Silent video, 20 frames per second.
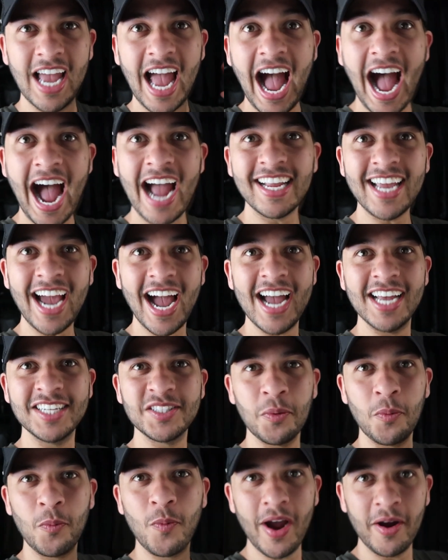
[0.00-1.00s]
Hi
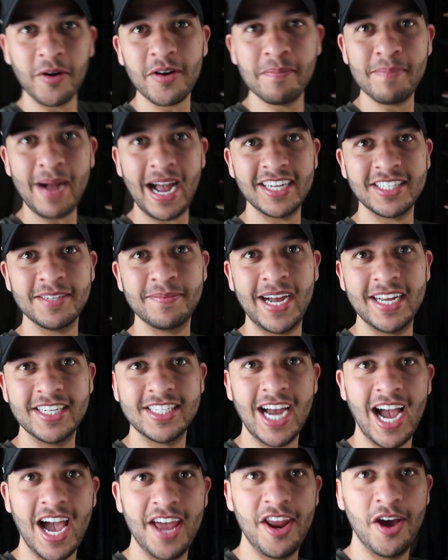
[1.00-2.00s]
guys, welcome back to my
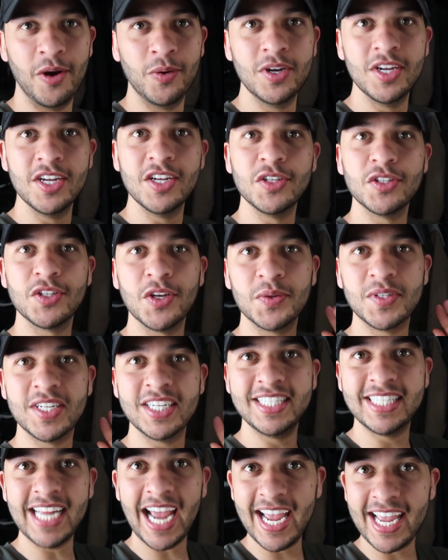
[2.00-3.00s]
channel. So
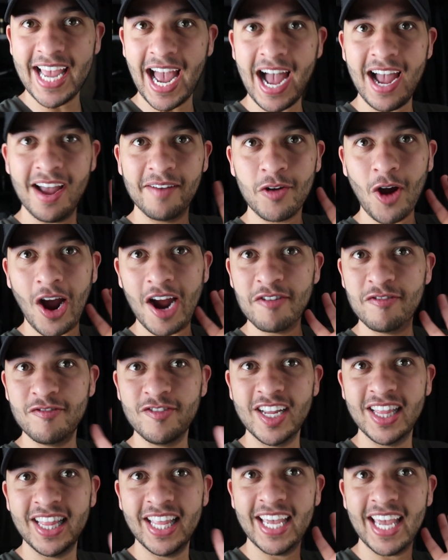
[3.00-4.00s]
today I've got a
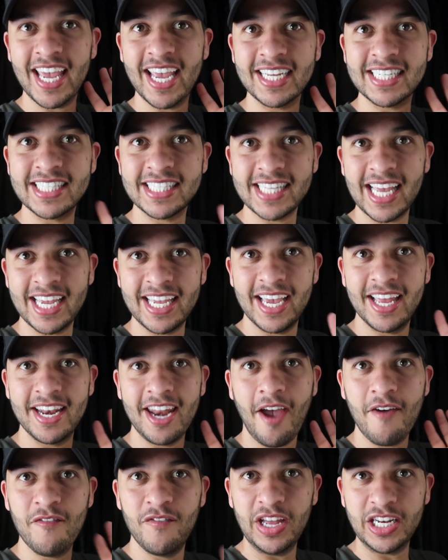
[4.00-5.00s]
really exciting
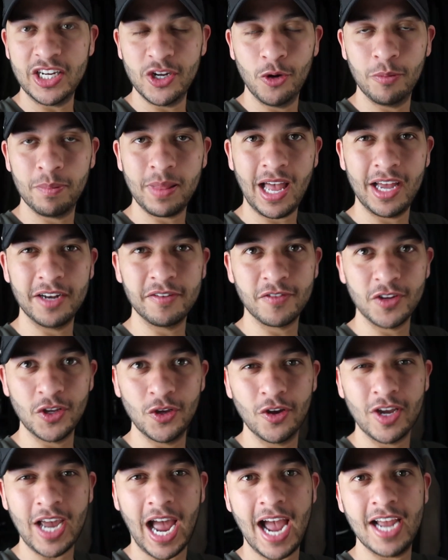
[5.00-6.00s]
video planned for
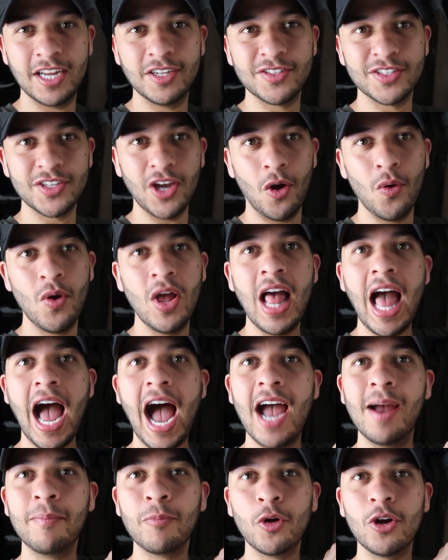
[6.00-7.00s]
you guys. So
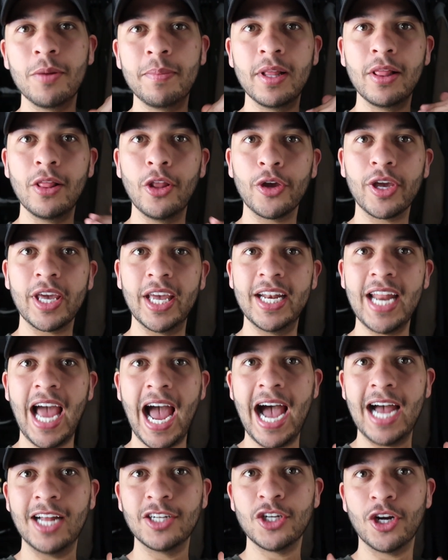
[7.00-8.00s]
I'm going to be looking
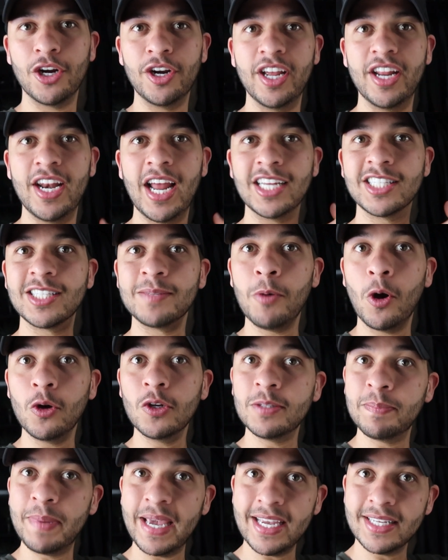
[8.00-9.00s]
at turning a small
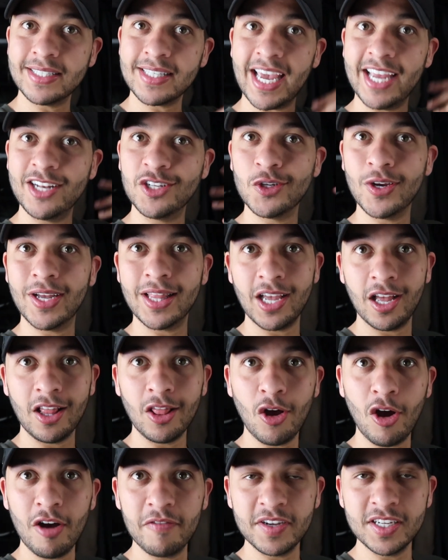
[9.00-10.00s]
space into a
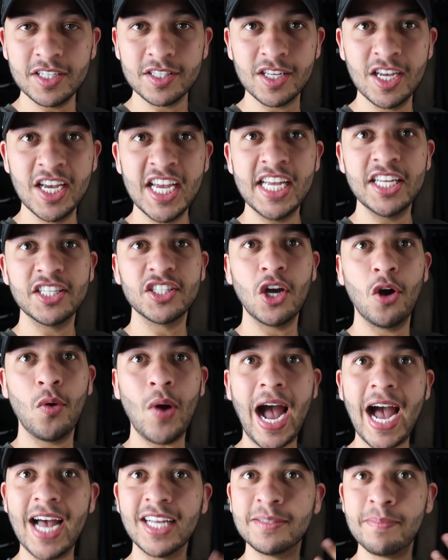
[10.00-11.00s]
little office. So
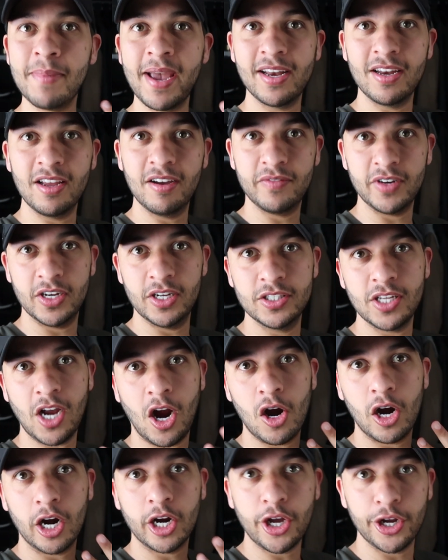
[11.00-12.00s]
as many of us
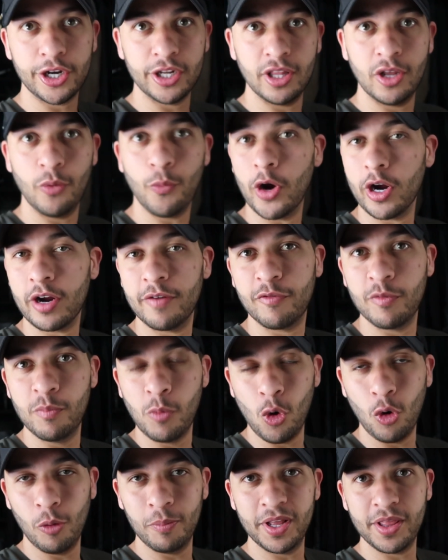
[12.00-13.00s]
are currently working from
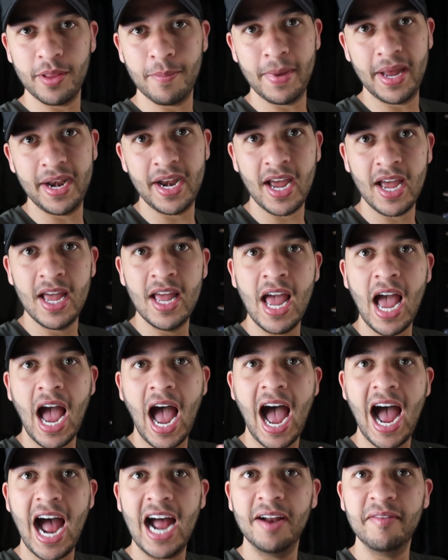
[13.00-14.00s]
home at the minute,
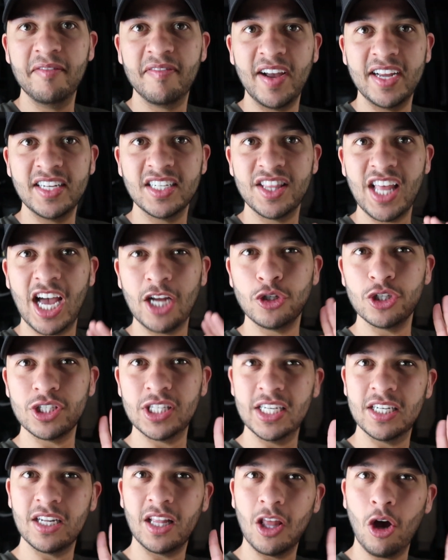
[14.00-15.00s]
I'm finding that I just
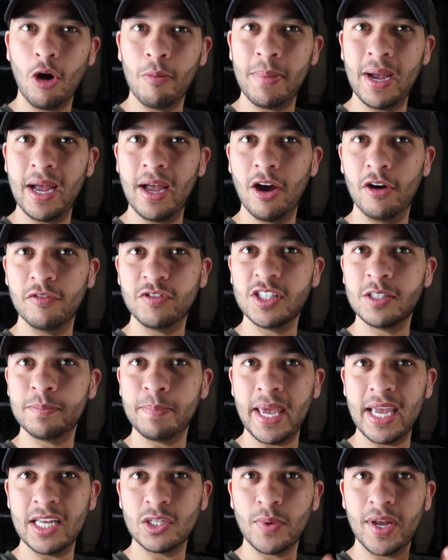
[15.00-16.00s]
need a little bit of
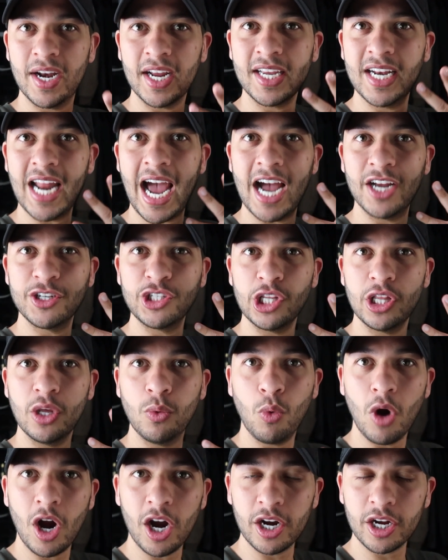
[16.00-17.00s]
space where I can actually
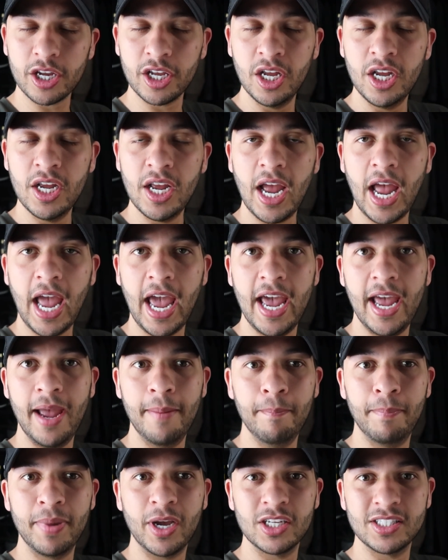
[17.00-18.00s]
work.
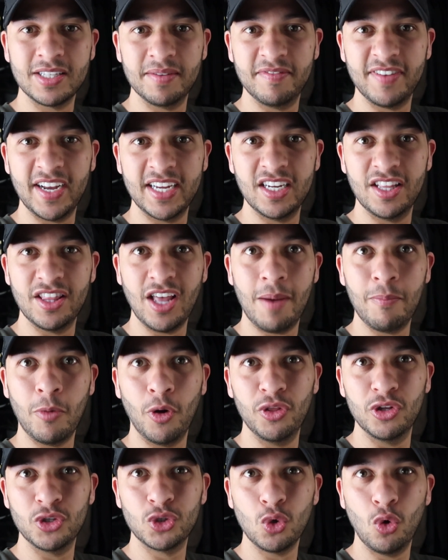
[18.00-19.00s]
Um, because I'm finding that I'm
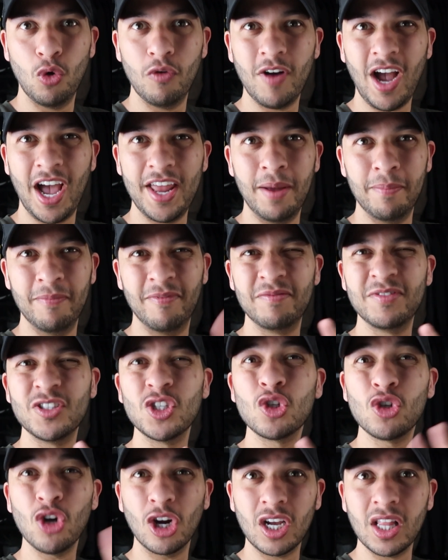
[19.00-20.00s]
on the sofa and I'm
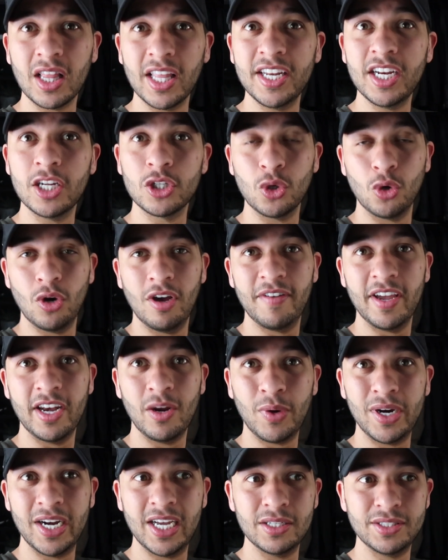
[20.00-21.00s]
struggling, I don't know if
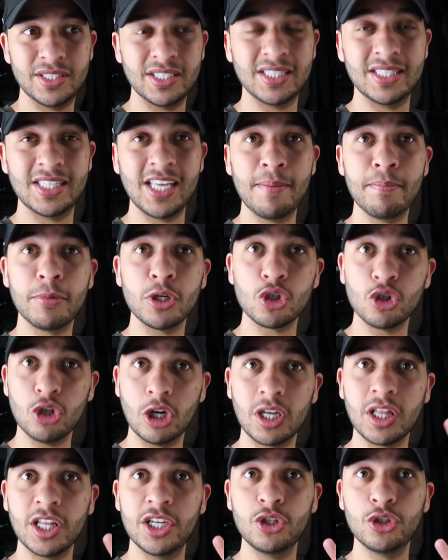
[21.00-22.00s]
anyone else is the same, but
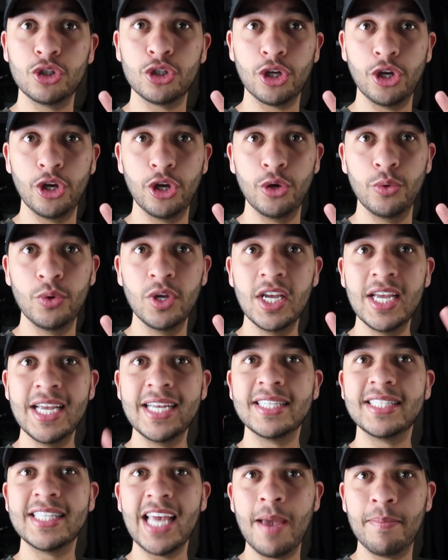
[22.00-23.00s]
struggling to
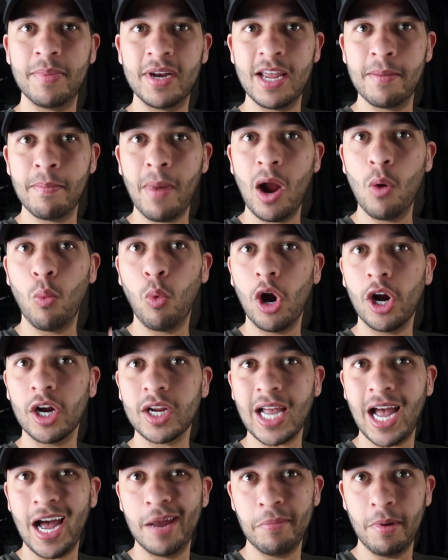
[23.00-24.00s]
separate my
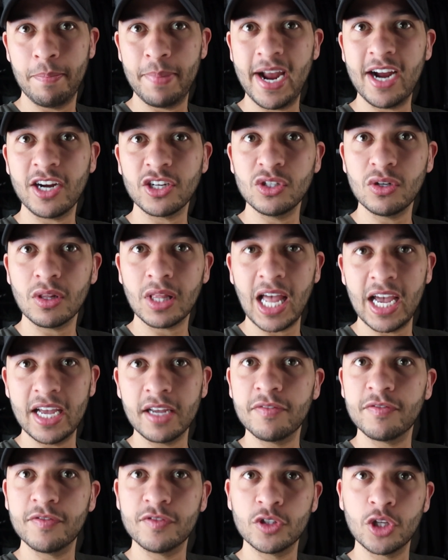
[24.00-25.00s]
work and my personal
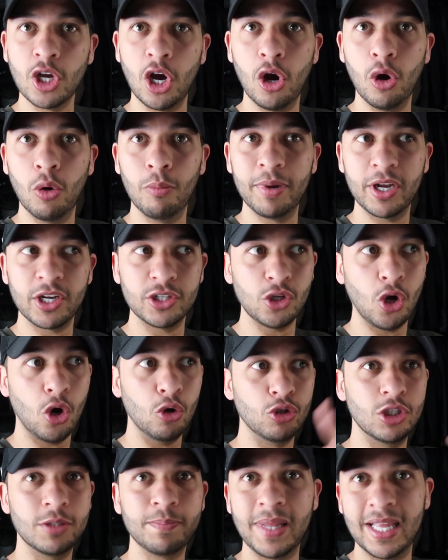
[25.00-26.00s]
life, so because it
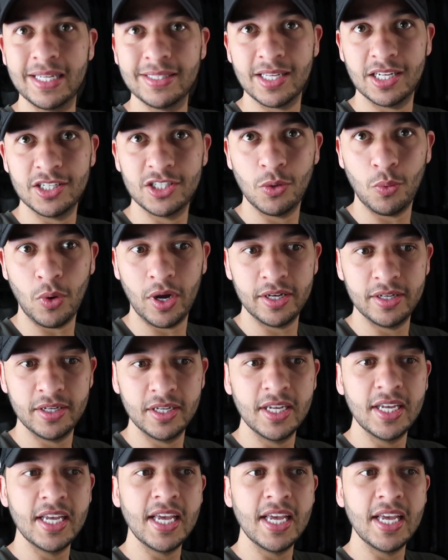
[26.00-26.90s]
all just blends into one.